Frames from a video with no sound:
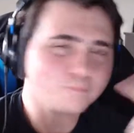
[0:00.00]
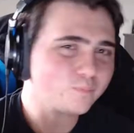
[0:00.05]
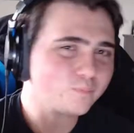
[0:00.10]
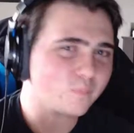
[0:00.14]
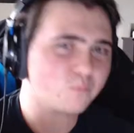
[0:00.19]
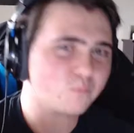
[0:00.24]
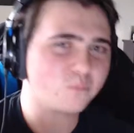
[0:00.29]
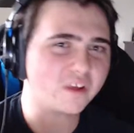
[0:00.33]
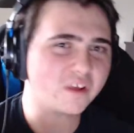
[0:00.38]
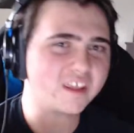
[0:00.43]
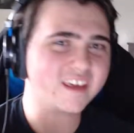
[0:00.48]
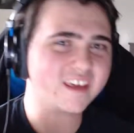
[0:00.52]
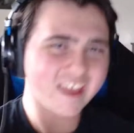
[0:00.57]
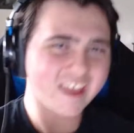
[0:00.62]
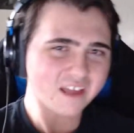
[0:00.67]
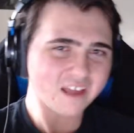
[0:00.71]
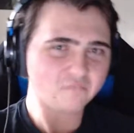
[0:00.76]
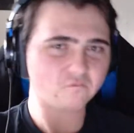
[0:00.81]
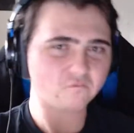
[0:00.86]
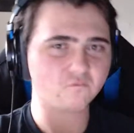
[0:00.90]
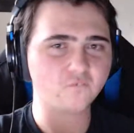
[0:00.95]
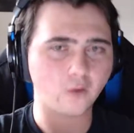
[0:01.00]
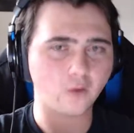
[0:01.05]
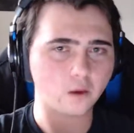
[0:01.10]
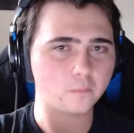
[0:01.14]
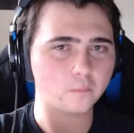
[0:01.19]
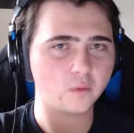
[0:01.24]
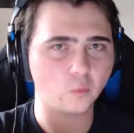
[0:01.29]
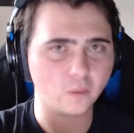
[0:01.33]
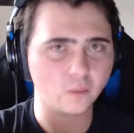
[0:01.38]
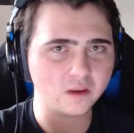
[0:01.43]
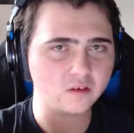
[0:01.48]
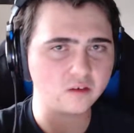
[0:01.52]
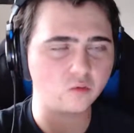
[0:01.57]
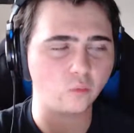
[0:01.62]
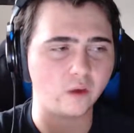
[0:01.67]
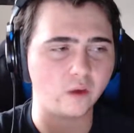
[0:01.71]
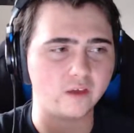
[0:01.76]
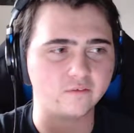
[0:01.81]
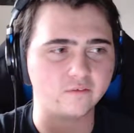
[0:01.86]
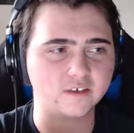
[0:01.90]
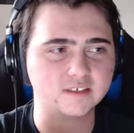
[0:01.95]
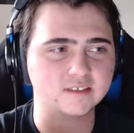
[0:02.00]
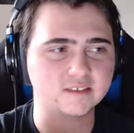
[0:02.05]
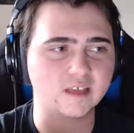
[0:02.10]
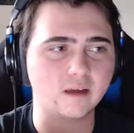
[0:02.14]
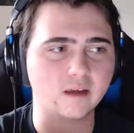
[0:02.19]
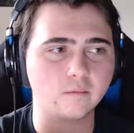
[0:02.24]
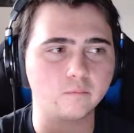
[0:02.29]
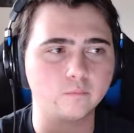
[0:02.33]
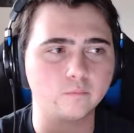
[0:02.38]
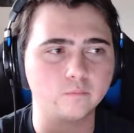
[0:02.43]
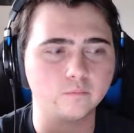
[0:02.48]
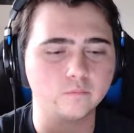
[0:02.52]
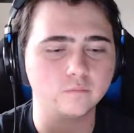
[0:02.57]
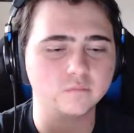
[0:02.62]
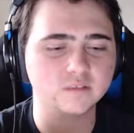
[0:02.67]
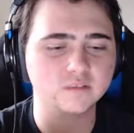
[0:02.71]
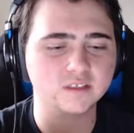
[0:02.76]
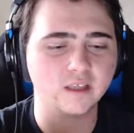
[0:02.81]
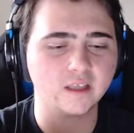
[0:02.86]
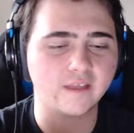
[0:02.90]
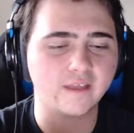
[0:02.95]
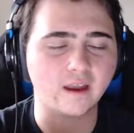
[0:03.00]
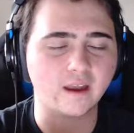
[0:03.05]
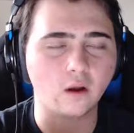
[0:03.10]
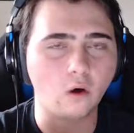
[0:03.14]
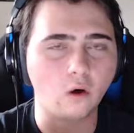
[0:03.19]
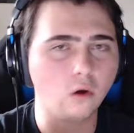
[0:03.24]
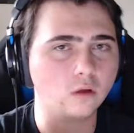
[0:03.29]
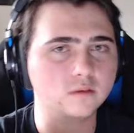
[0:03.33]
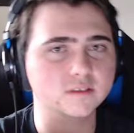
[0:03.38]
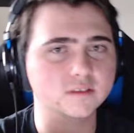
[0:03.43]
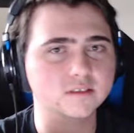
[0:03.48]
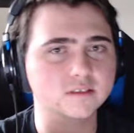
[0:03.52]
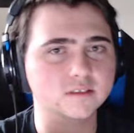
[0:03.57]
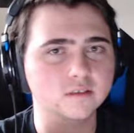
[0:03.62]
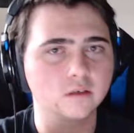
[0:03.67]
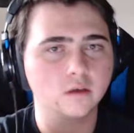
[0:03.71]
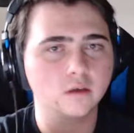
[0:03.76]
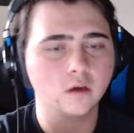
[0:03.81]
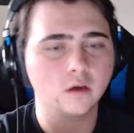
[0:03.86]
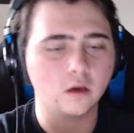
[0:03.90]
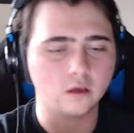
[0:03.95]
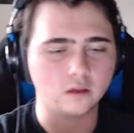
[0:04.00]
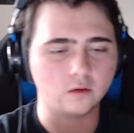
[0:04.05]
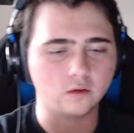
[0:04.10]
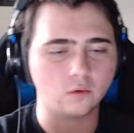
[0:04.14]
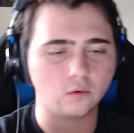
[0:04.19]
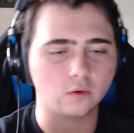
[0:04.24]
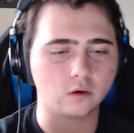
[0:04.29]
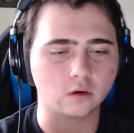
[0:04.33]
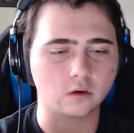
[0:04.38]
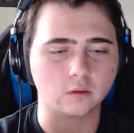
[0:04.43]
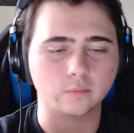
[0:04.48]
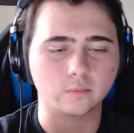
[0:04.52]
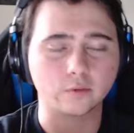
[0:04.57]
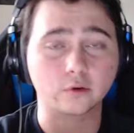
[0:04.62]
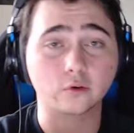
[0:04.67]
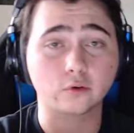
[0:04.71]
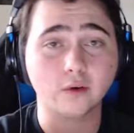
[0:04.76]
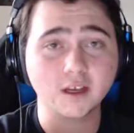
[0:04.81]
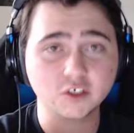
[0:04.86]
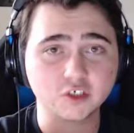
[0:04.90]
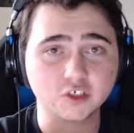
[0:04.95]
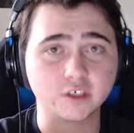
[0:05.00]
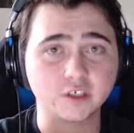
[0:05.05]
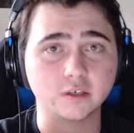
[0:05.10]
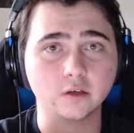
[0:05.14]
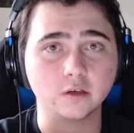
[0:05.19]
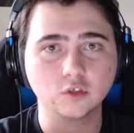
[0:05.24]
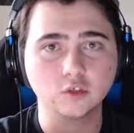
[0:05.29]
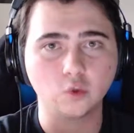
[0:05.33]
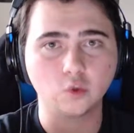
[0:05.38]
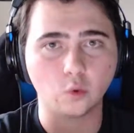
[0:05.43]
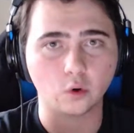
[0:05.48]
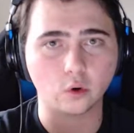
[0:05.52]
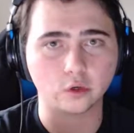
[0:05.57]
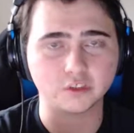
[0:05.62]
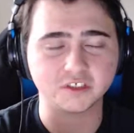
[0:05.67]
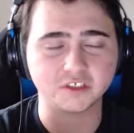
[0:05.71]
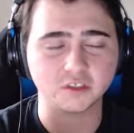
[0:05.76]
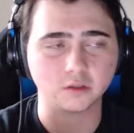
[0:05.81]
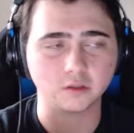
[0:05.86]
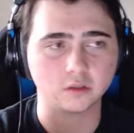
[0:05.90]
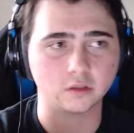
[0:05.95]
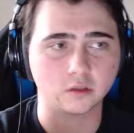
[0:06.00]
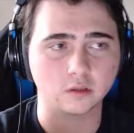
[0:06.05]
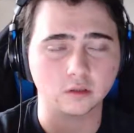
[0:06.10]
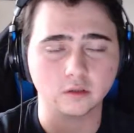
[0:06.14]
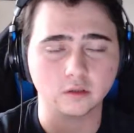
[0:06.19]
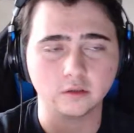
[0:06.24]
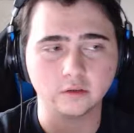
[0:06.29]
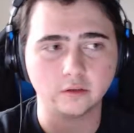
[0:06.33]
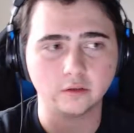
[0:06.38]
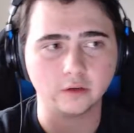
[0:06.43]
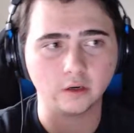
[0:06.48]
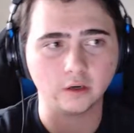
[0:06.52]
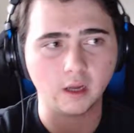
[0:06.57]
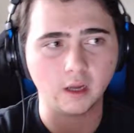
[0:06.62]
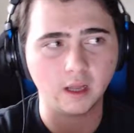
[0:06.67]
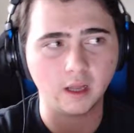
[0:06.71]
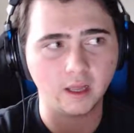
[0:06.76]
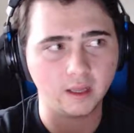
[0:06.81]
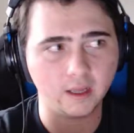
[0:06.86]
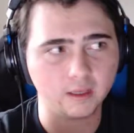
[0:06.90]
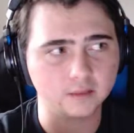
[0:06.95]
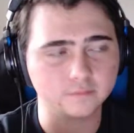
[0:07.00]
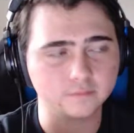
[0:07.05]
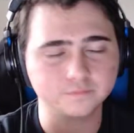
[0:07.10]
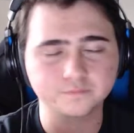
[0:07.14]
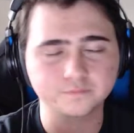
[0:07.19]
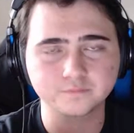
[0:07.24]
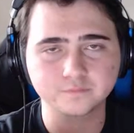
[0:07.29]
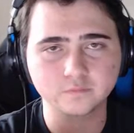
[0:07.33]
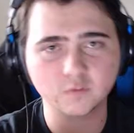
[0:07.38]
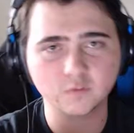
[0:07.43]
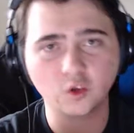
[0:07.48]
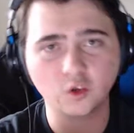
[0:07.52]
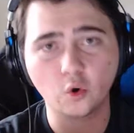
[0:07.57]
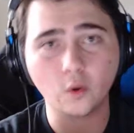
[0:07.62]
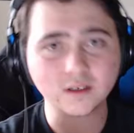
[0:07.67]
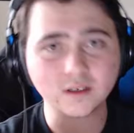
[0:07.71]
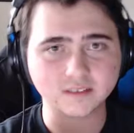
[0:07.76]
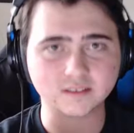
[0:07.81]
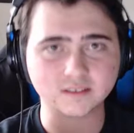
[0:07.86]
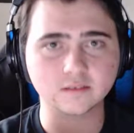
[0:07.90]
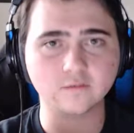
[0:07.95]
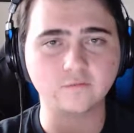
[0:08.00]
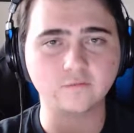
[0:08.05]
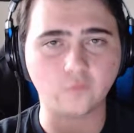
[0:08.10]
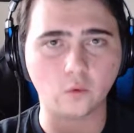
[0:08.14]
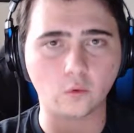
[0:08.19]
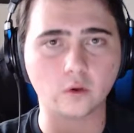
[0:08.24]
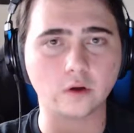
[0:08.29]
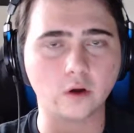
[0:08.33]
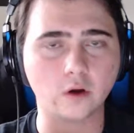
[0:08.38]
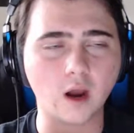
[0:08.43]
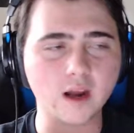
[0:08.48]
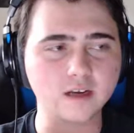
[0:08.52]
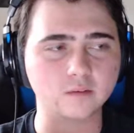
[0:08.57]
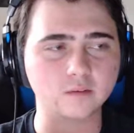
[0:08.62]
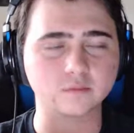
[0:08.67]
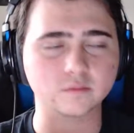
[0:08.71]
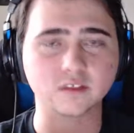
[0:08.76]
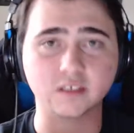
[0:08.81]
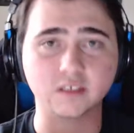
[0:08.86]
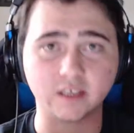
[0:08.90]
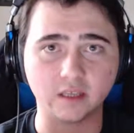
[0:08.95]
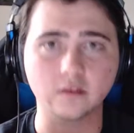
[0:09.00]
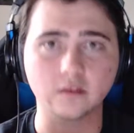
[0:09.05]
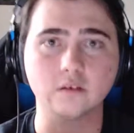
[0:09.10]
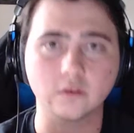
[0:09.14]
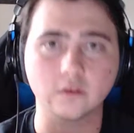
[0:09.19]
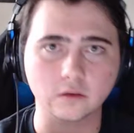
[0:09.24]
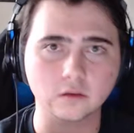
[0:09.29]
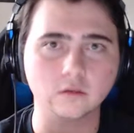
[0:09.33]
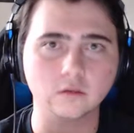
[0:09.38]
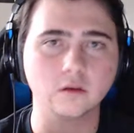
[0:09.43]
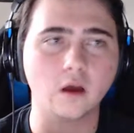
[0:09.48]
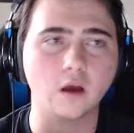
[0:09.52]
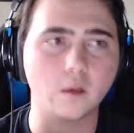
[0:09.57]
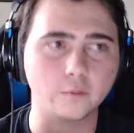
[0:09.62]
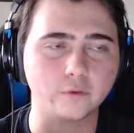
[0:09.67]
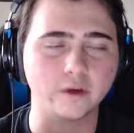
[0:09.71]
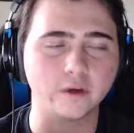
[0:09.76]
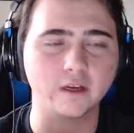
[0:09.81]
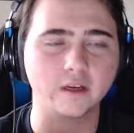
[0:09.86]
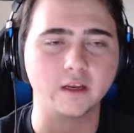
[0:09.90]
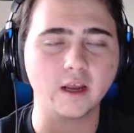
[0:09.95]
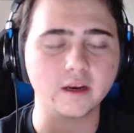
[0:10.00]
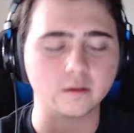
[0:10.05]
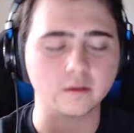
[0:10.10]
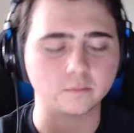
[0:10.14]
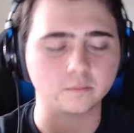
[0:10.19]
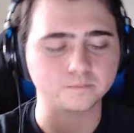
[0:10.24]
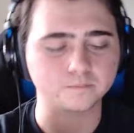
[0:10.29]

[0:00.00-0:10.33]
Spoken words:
But you can't farm the minion wave because that halts your progression towards your quest for your item to get your upgraded item.